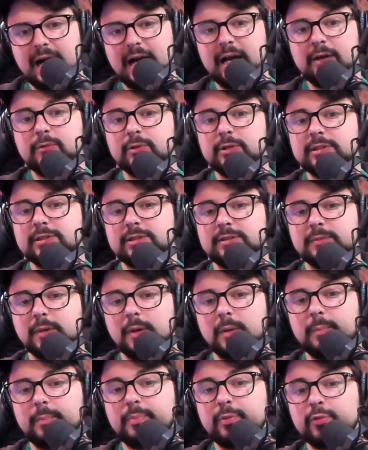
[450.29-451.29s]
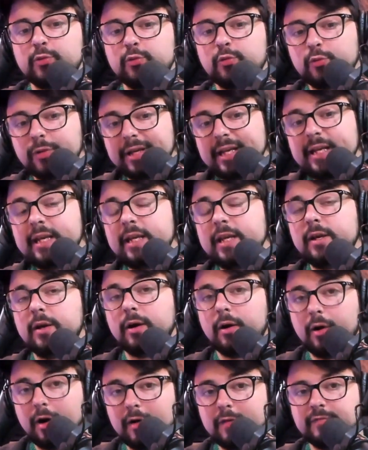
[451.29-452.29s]
I was pretty
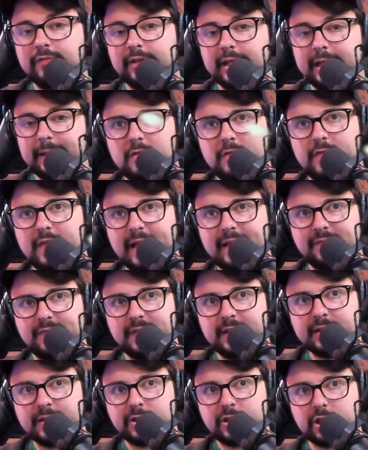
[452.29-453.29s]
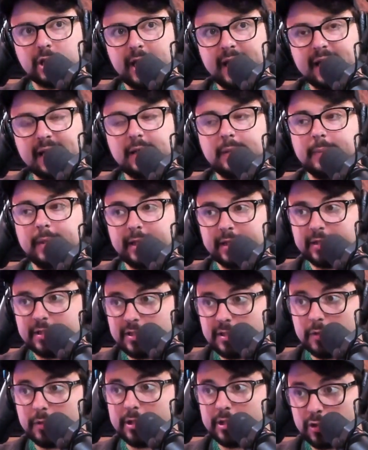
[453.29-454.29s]
confident that this animated
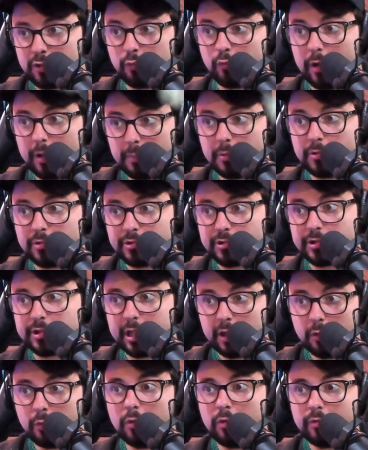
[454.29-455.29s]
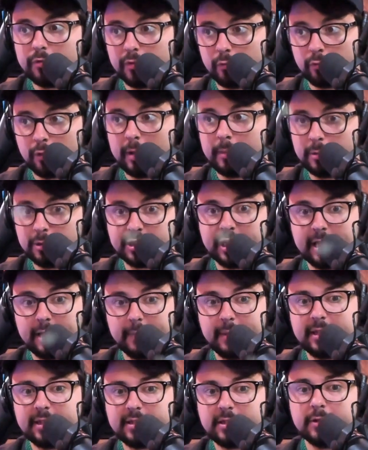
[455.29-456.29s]
series, the Rebels sequel, the Rebels
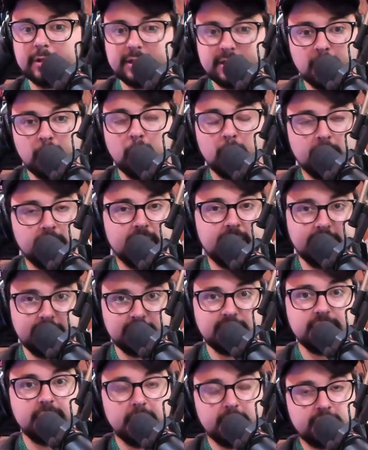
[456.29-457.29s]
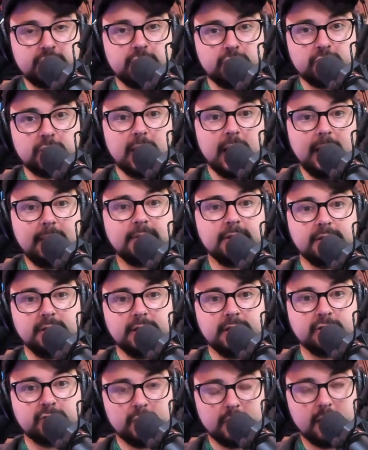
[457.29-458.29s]
animated series, the one that is thus described in
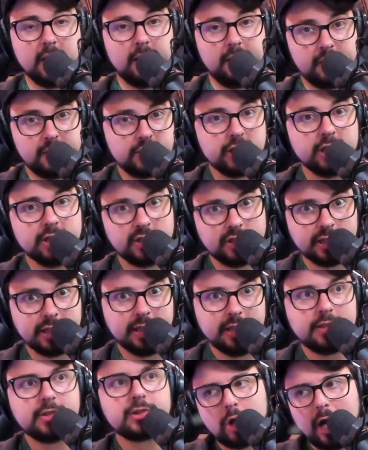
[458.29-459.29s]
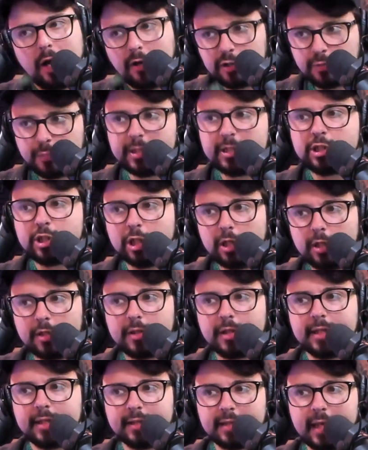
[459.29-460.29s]
these ricotta cheese leaks, I was pretty sure
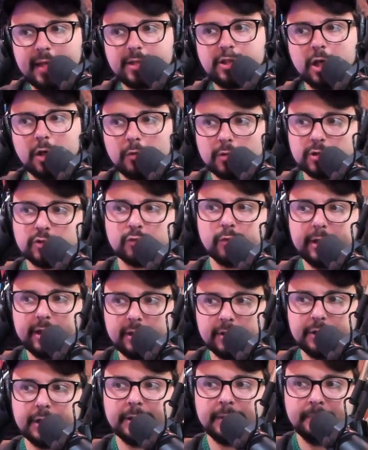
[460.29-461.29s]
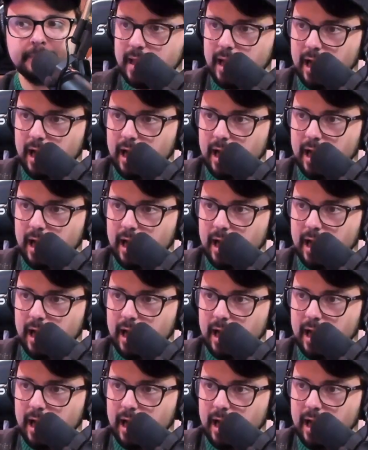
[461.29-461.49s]
that that show was real, dude.